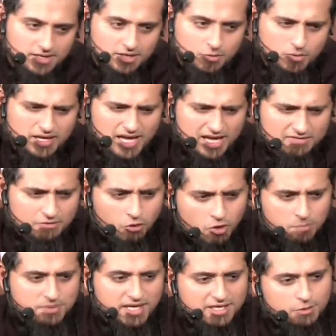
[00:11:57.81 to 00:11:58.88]
We have
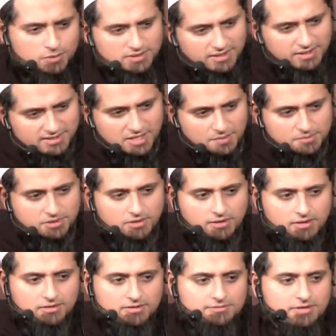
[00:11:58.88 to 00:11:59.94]
hope that He will accept all of